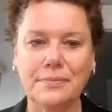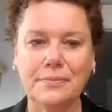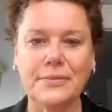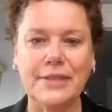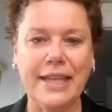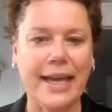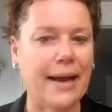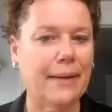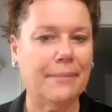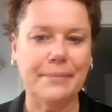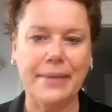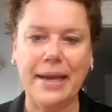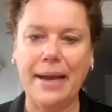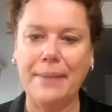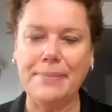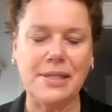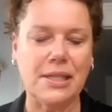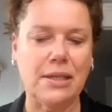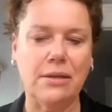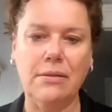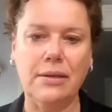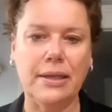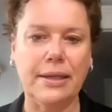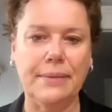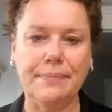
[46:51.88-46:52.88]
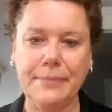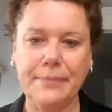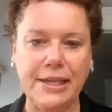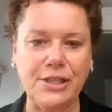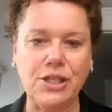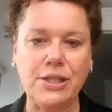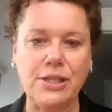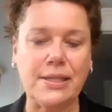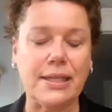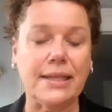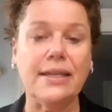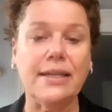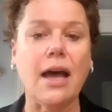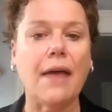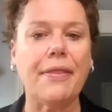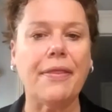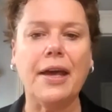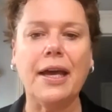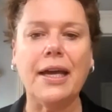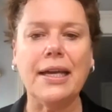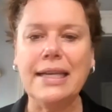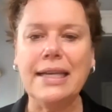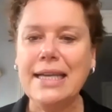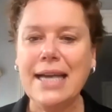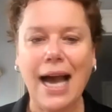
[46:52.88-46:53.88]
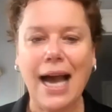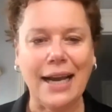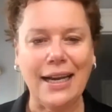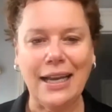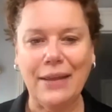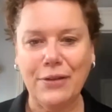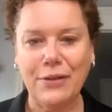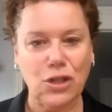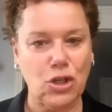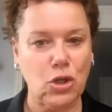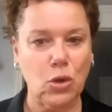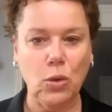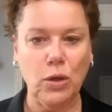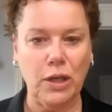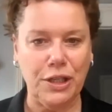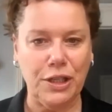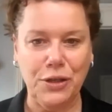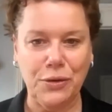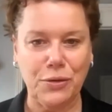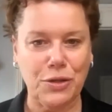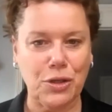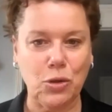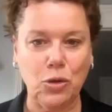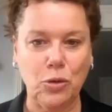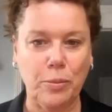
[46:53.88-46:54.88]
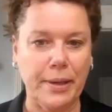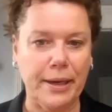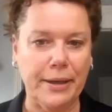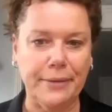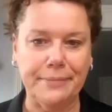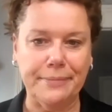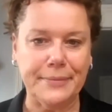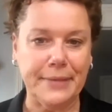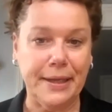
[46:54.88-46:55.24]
Yeah, absolutely. It's just another tool in your tool belt.